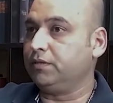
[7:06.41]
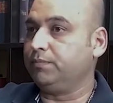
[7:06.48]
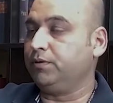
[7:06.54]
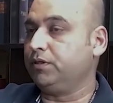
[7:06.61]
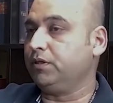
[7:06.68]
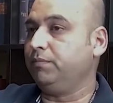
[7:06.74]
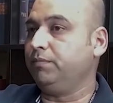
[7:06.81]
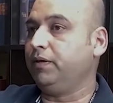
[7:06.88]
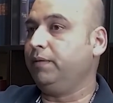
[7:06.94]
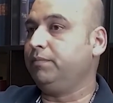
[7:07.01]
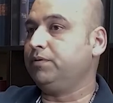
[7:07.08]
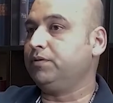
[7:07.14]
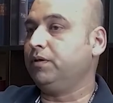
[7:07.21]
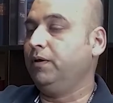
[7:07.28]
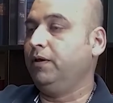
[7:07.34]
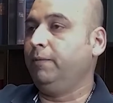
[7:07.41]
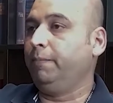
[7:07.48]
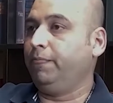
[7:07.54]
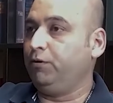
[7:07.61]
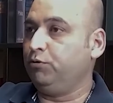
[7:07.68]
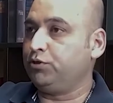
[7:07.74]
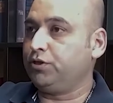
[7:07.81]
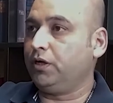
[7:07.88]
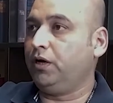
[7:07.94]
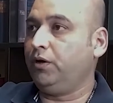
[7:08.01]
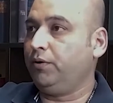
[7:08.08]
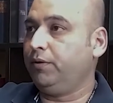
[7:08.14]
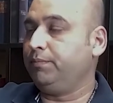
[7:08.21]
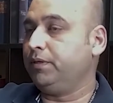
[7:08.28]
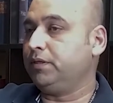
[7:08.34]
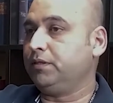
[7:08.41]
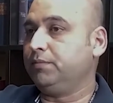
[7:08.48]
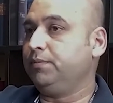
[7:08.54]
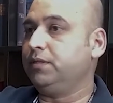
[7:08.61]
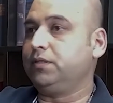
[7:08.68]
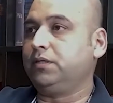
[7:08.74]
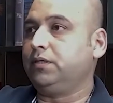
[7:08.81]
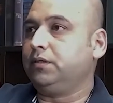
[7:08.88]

But sometimes you start doing business, but